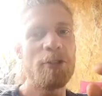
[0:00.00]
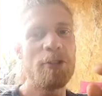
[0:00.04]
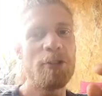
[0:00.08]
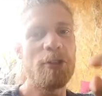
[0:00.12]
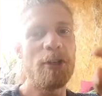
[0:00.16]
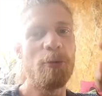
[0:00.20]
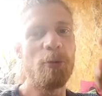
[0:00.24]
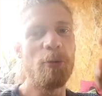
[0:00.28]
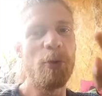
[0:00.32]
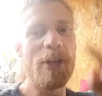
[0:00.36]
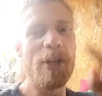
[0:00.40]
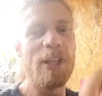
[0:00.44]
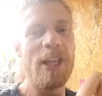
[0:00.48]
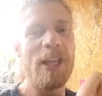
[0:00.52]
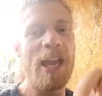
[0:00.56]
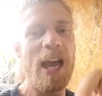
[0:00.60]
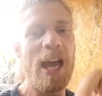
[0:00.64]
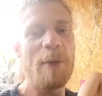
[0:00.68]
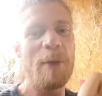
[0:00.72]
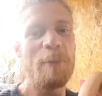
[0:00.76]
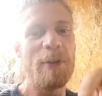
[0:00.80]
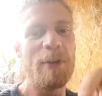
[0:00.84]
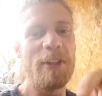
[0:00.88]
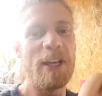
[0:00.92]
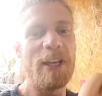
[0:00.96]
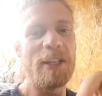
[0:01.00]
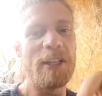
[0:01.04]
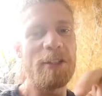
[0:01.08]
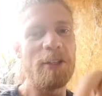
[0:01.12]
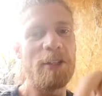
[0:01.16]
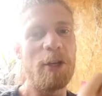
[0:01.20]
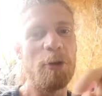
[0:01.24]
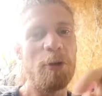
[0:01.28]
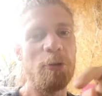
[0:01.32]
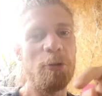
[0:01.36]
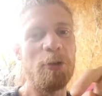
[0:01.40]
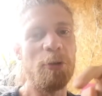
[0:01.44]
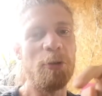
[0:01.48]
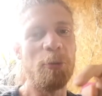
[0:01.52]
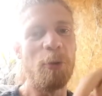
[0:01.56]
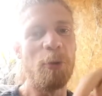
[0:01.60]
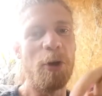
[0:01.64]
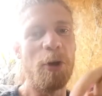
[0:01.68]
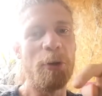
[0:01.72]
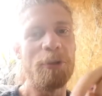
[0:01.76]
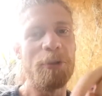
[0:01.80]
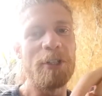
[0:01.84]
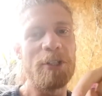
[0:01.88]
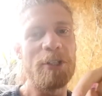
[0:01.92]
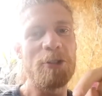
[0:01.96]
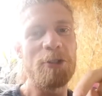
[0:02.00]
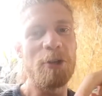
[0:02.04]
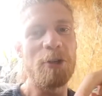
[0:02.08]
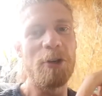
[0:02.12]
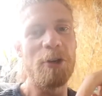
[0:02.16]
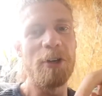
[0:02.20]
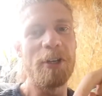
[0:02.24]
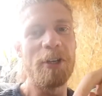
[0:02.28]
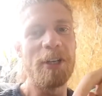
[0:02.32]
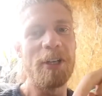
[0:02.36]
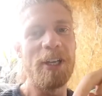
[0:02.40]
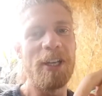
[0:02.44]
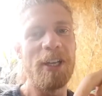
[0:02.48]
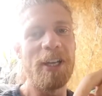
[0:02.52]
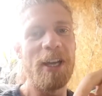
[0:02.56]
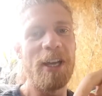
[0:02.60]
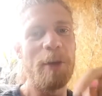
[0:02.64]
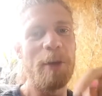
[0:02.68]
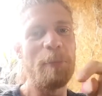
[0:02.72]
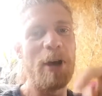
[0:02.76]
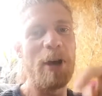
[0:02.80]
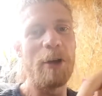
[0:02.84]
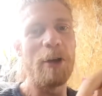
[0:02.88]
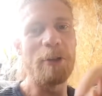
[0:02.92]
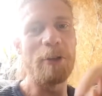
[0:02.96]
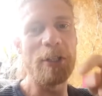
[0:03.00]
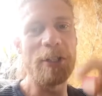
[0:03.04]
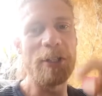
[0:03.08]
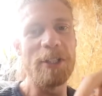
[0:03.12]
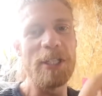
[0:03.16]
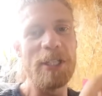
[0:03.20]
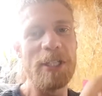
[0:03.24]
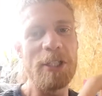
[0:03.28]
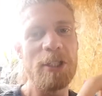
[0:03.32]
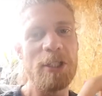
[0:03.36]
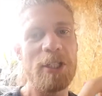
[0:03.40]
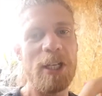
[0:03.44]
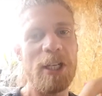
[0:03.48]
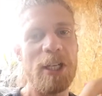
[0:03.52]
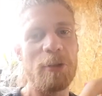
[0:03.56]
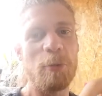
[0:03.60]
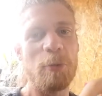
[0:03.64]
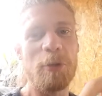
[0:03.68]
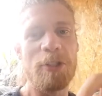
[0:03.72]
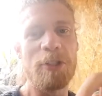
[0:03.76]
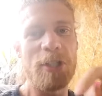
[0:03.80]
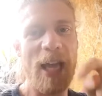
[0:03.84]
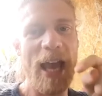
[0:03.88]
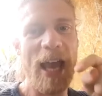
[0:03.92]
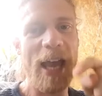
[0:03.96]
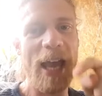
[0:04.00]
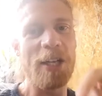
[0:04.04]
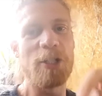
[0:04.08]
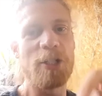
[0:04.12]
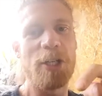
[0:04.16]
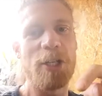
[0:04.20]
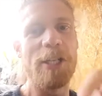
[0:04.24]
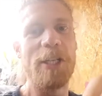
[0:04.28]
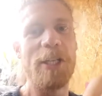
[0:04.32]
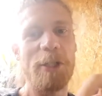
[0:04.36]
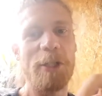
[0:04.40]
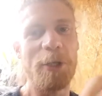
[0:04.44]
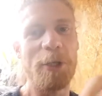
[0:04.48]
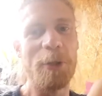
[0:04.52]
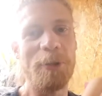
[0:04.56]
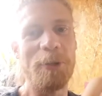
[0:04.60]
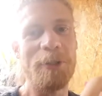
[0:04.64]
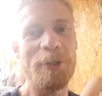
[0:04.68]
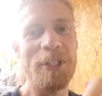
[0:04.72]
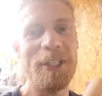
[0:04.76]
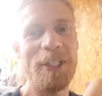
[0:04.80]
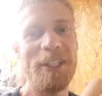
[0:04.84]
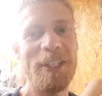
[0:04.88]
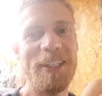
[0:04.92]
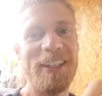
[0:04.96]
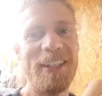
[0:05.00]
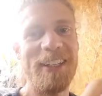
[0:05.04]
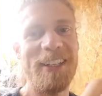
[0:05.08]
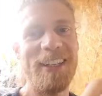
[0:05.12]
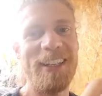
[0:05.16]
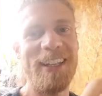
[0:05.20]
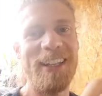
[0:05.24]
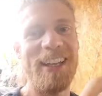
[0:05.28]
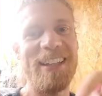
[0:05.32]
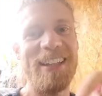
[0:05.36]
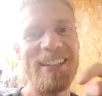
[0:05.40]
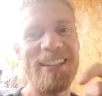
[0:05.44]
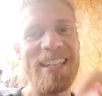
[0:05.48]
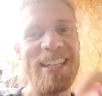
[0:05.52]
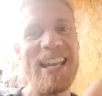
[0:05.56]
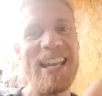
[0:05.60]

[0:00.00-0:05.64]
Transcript: really happy that Audun wrote a song about a dish that was actually good. And